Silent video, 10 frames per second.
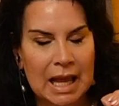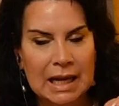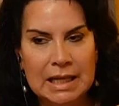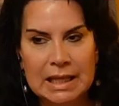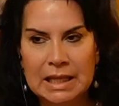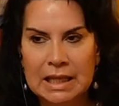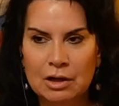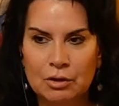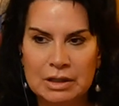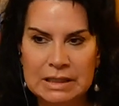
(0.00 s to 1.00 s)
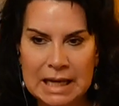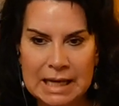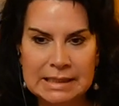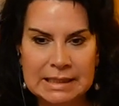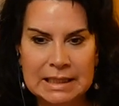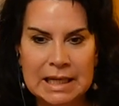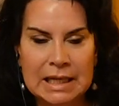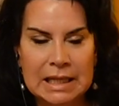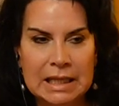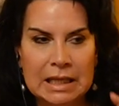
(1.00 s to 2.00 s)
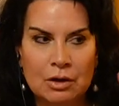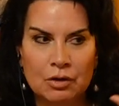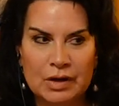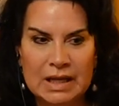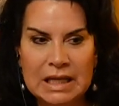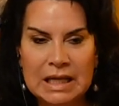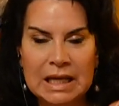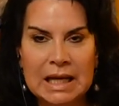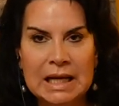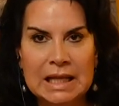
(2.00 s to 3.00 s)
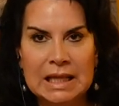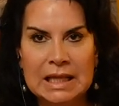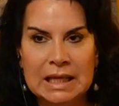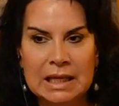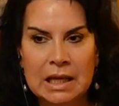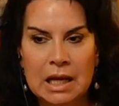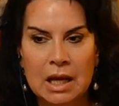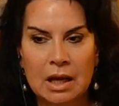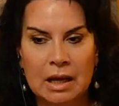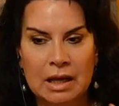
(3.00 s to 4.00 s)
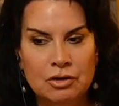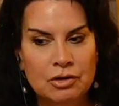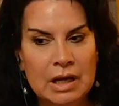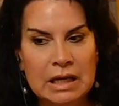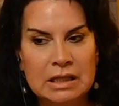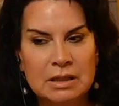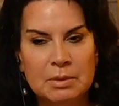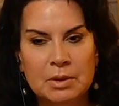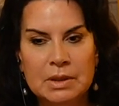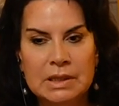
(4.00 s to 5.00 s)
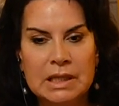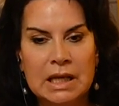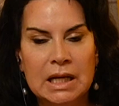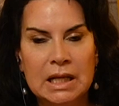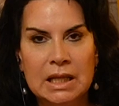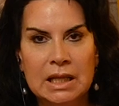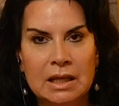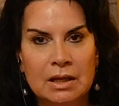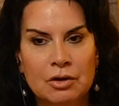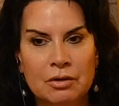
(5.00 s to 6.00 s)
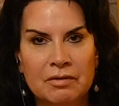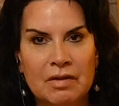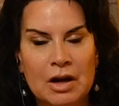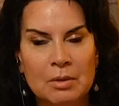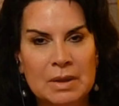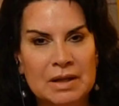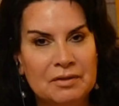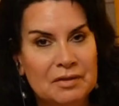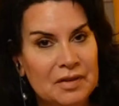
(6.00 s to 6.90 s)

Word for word: anything or tasting anything or eating anything, and you're not experiencing anything in your environment and